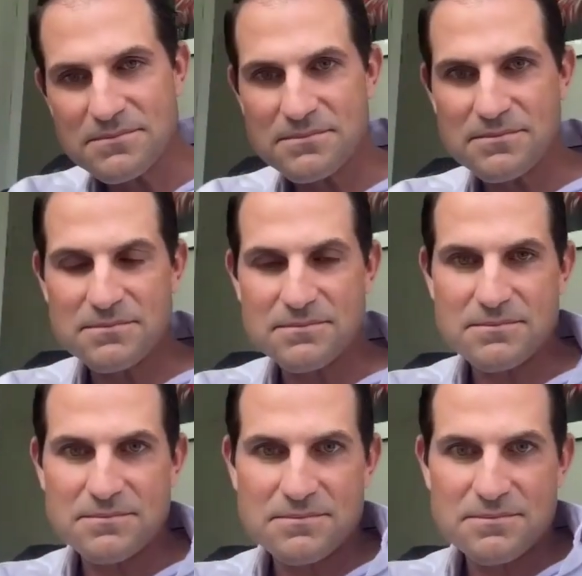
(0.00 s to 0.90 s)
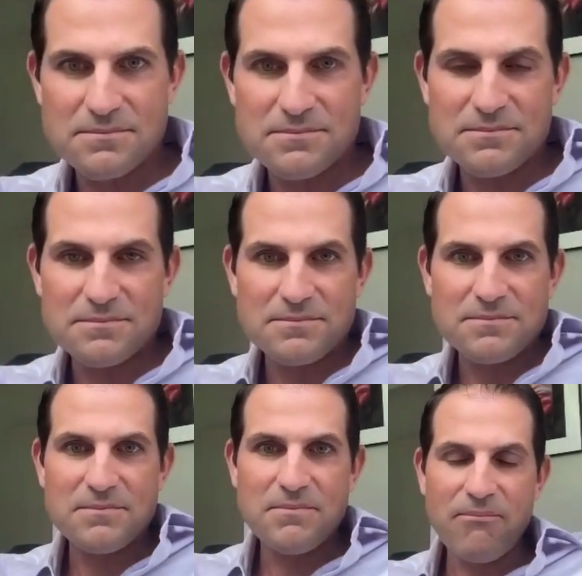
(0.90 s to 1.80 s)
experience, this was like a
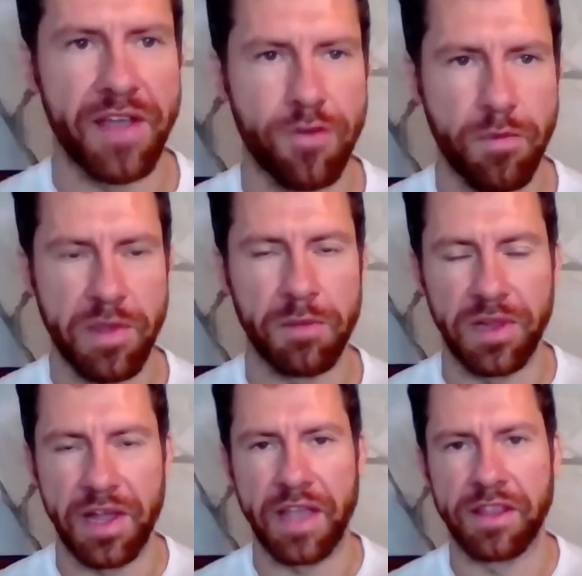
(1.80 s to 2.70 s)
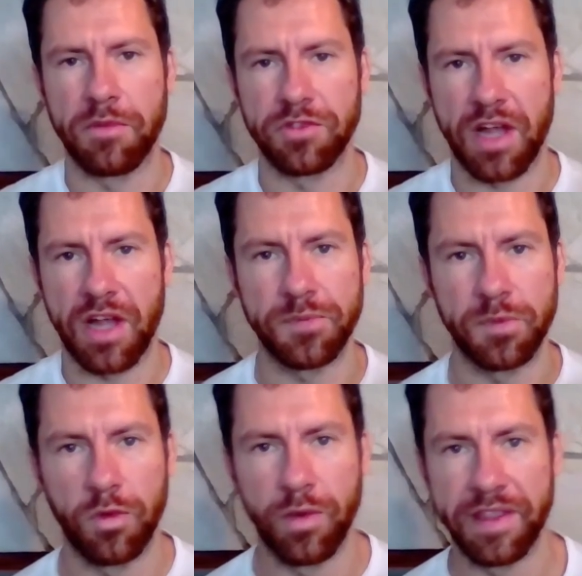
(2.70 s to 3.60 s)
relative way for me to play in the most
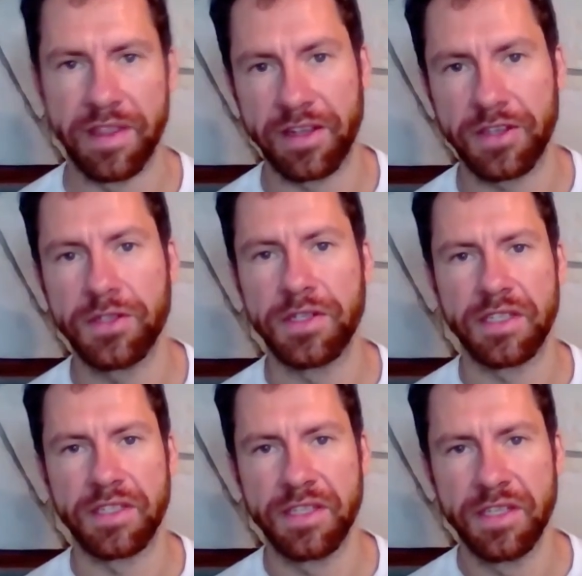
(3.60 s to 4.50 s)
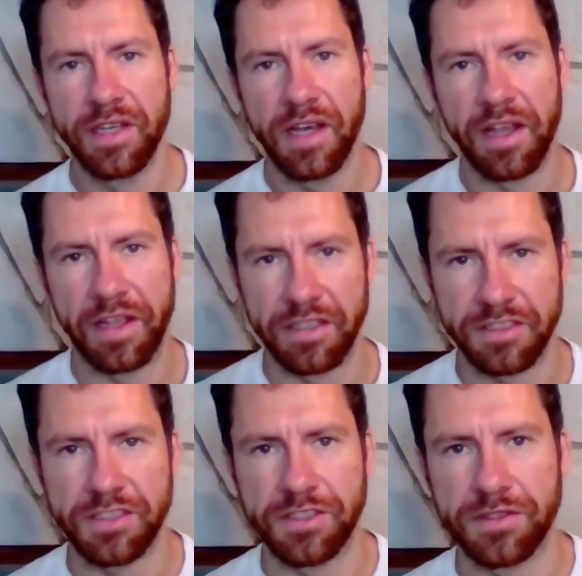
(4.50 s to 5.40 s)
optimal way that I could
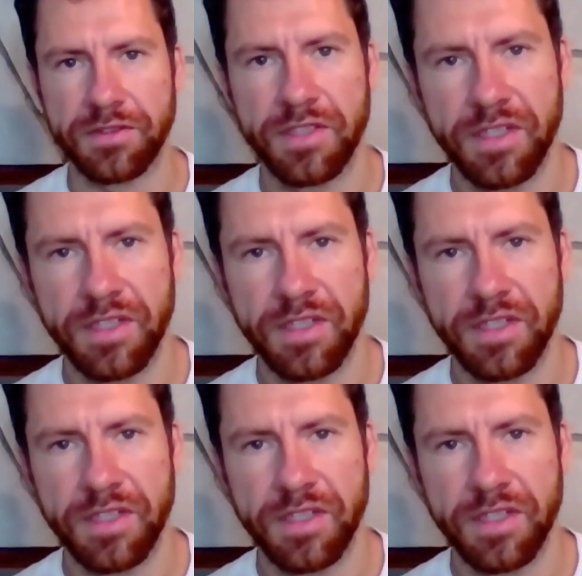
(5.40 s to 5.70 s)
against you.